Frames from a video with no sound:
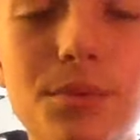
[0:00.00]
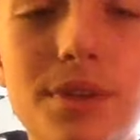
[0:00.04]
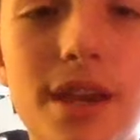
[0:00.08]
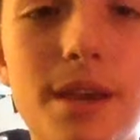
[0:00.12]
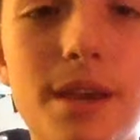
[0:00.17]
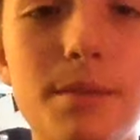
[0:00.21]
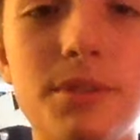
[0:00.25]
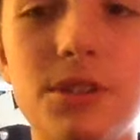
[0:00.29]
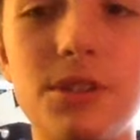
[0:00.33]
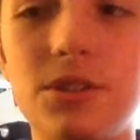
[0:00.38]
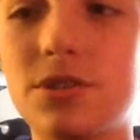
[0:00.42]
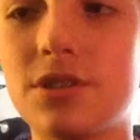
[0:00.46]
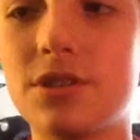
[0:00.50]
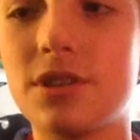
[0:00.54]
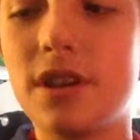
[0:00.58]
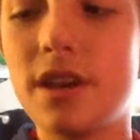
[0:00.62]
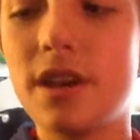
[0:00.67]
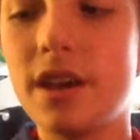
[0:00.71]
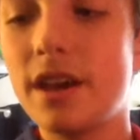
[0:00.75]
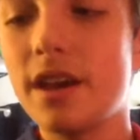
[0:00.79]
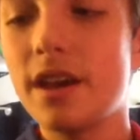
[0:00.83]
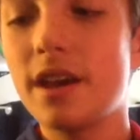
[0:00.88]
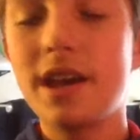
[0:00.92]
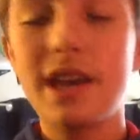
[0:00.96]
damage
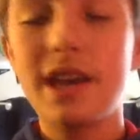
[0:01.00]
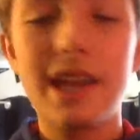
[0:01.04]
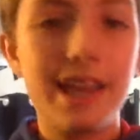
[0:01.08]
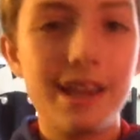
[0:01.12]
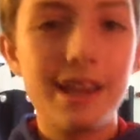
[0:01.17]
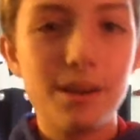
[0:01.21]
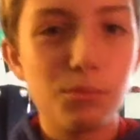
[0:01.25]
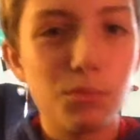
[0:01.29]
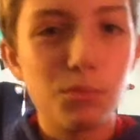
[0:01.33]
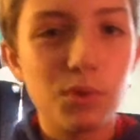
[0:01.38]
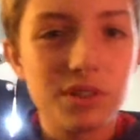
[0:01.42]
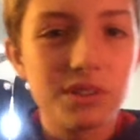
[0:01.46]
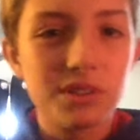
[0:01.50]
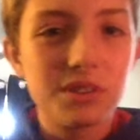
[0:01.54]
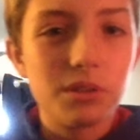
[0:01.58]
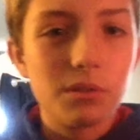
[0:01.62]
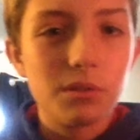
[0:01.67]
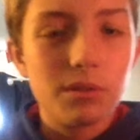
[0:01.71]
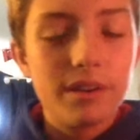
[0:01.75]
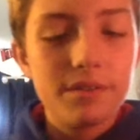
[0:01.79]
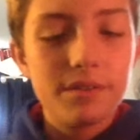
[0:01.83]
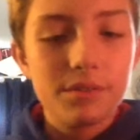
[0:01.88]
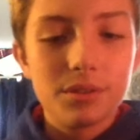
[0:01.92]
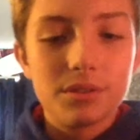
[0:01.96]

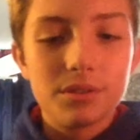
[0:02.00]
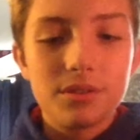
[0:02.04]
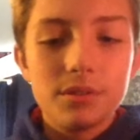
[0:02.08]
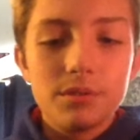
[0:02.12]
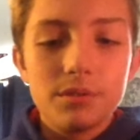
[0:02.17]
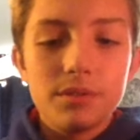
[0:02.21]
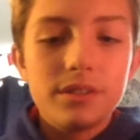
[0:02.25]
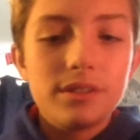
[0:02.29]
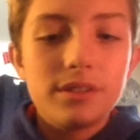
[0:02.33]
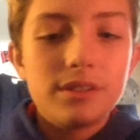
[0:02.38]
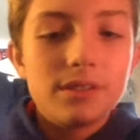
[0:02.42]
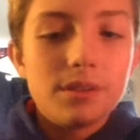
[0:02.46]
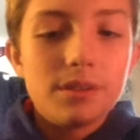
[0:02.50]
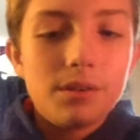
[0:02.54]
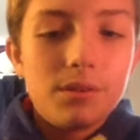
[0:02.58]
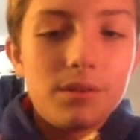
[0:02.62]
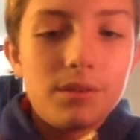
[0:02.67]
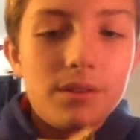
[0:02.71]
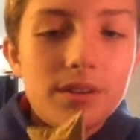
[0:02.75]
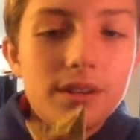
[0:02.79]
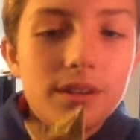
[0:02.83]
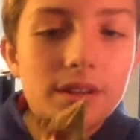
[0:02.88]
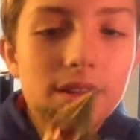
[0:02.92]
whatsoever to it, so...